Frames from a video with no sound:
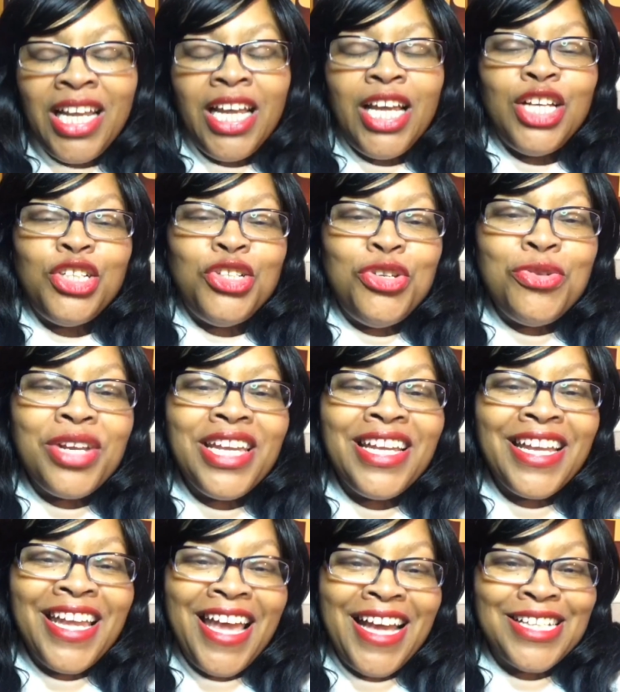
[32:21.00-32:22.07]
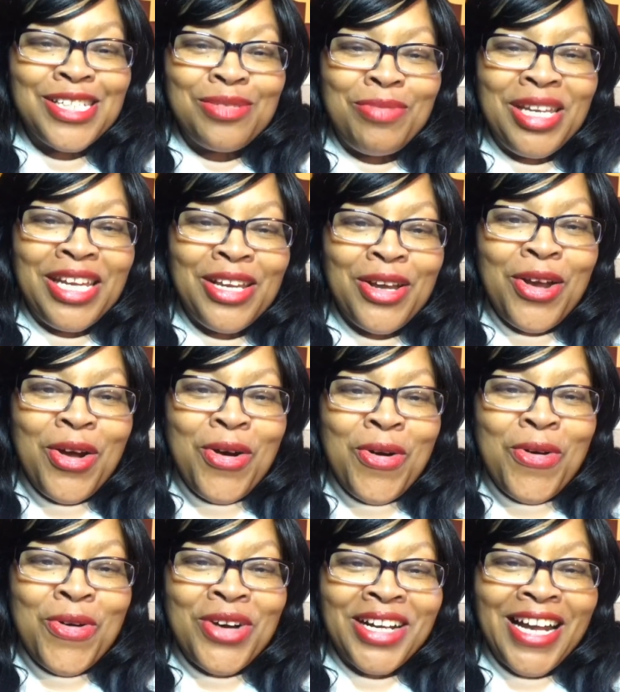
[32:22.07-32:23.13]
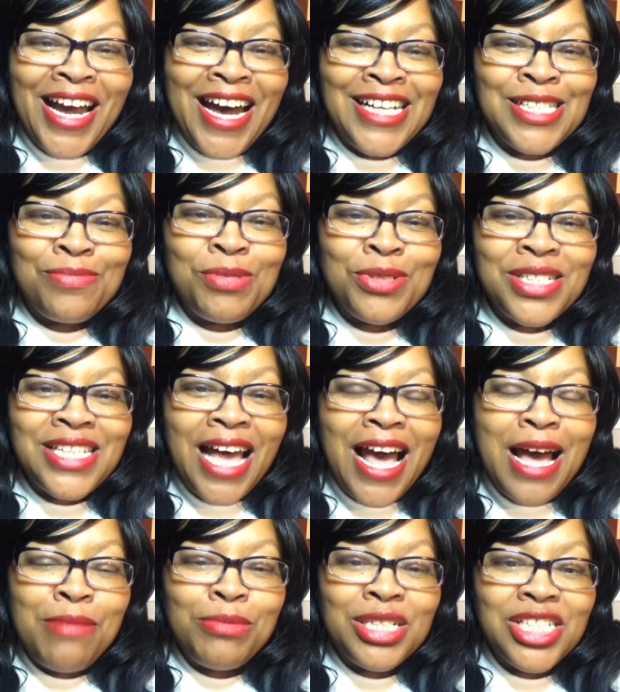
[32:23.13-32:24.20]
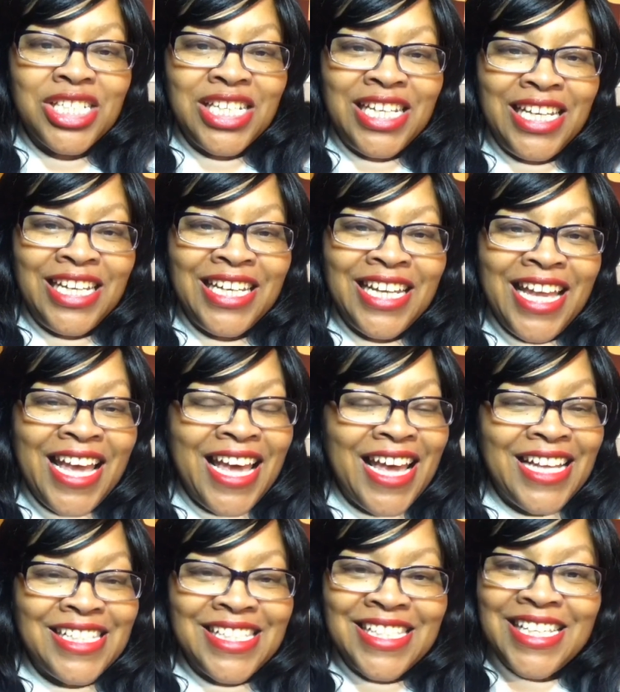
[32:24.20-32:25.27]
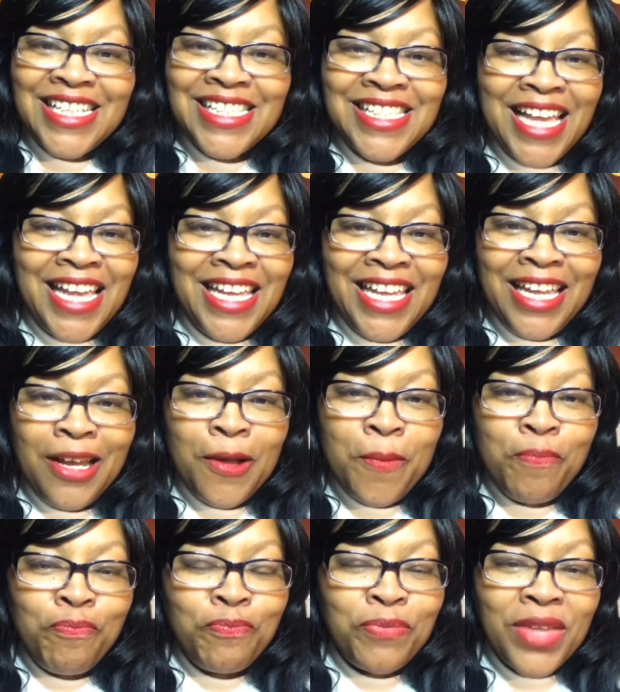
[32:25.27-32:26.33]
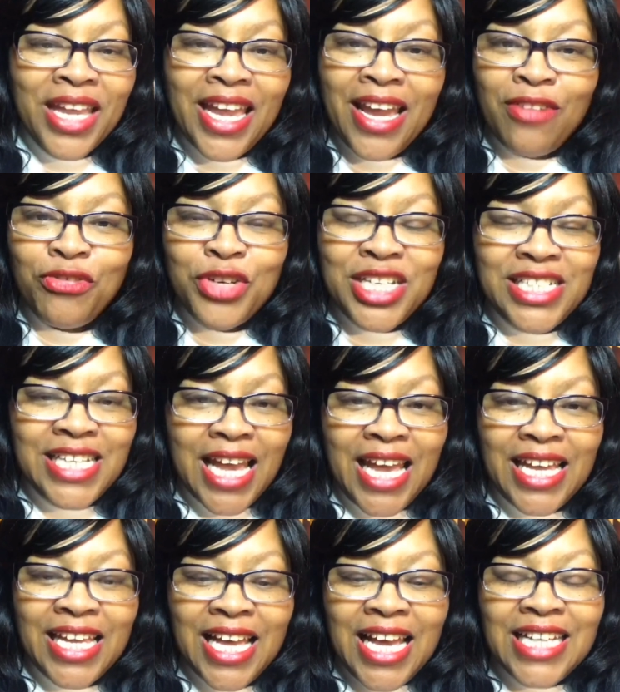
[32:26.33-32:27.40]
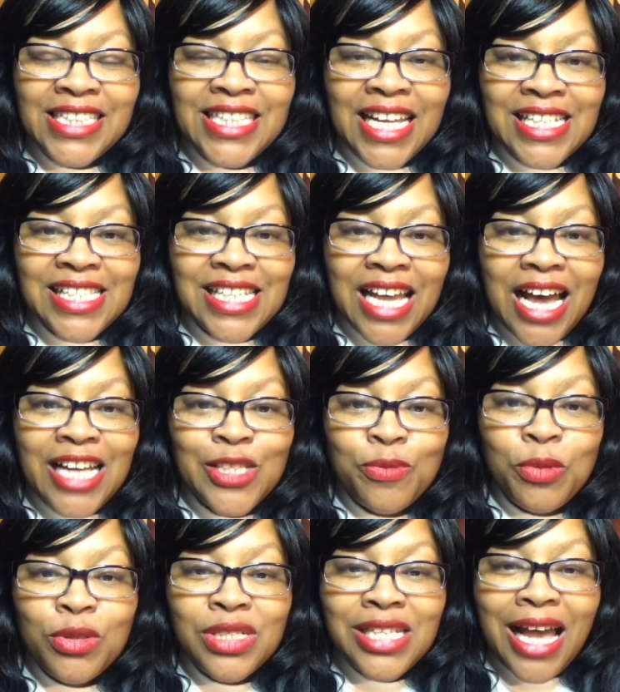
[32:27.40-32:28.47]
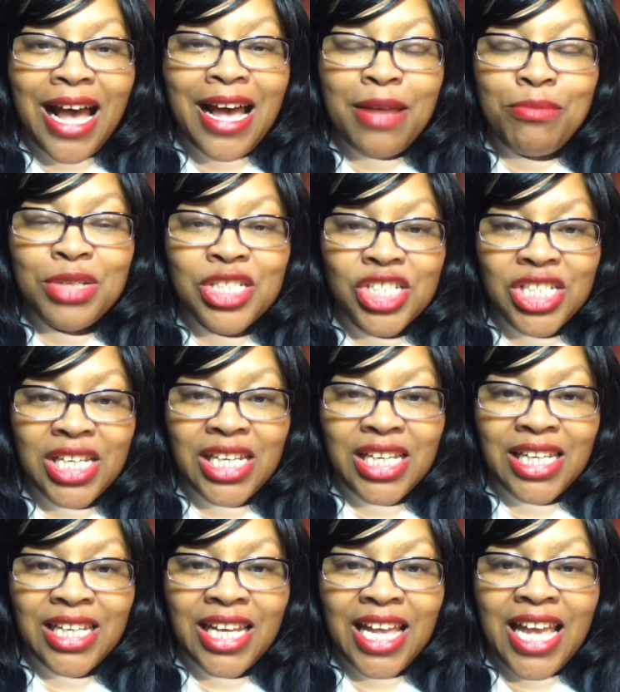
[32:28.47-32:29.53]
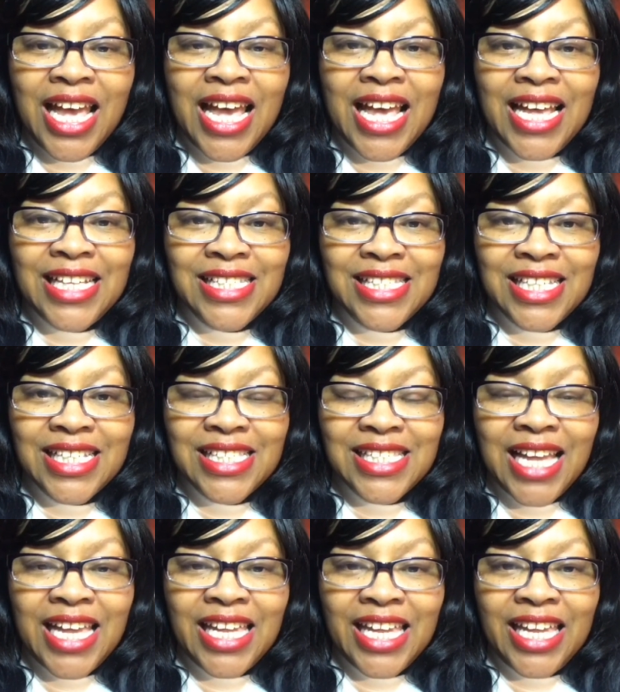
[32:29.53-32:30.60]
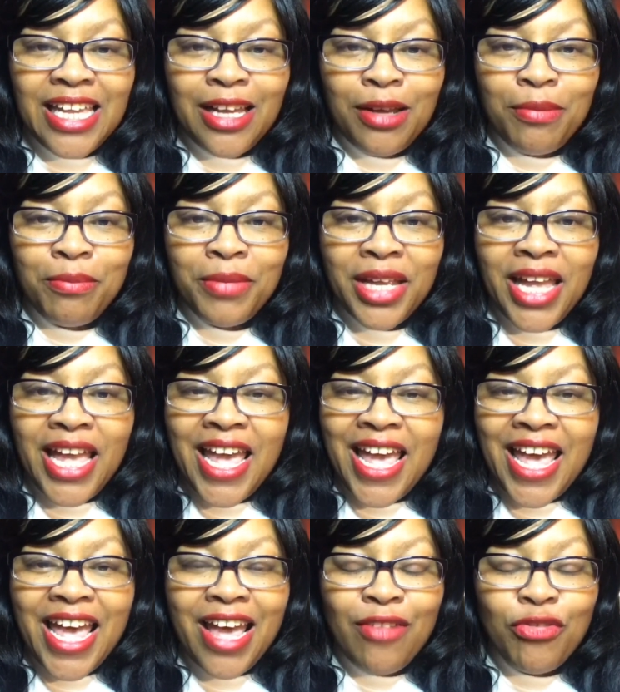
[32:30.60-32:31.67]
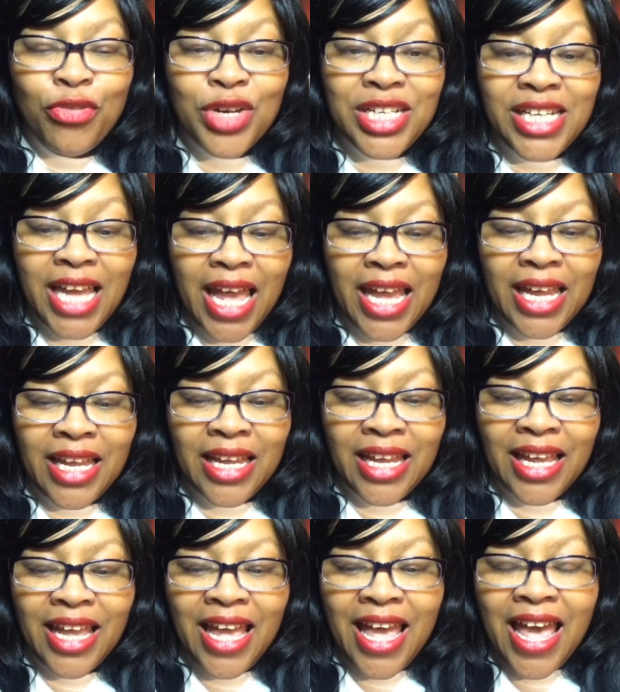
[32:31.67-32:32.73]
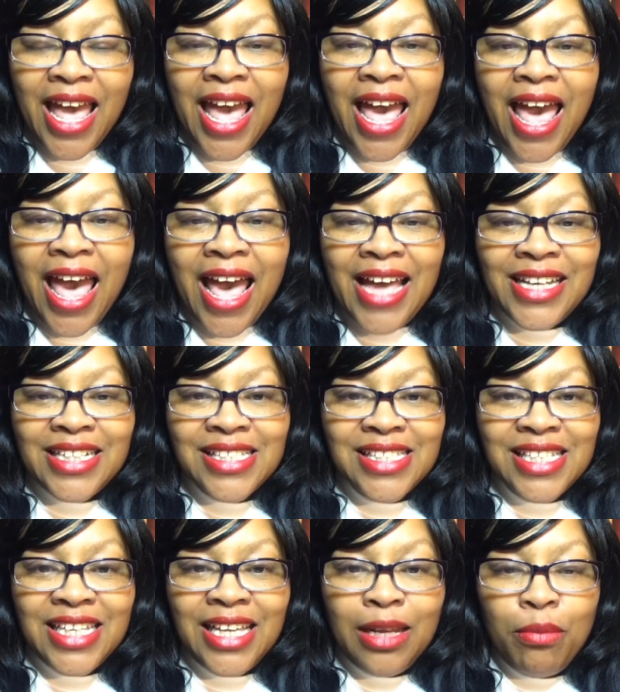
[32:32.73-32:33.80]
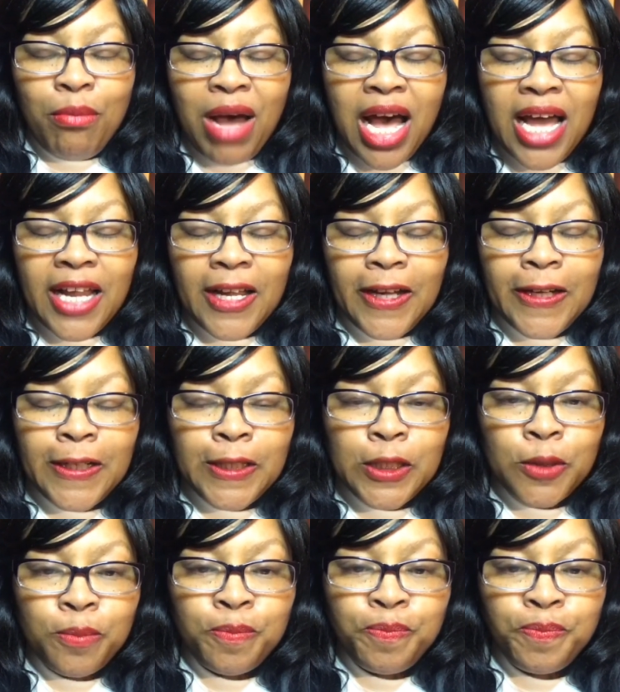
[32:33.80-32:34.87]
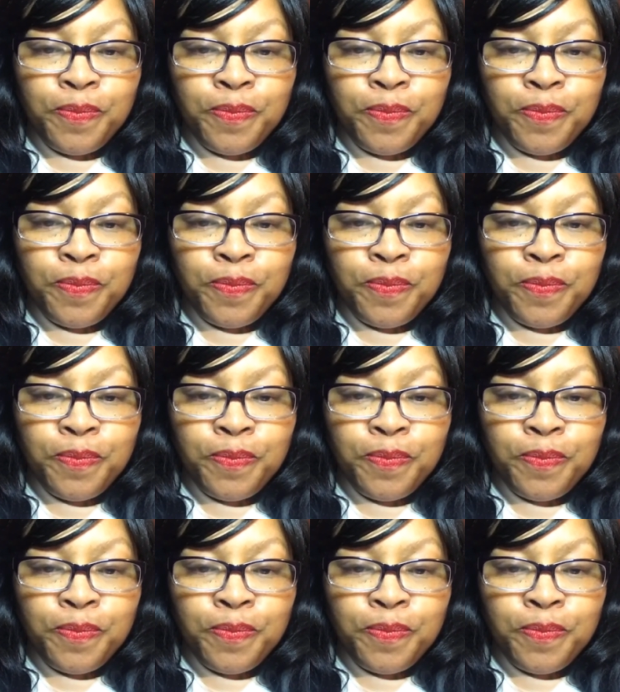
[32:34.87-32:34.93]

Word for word: you can catch me on Gospel Time Machine at 6 a.m. every day. That's Gospel Time Machine at 6 a.m. every day. And it's in my um,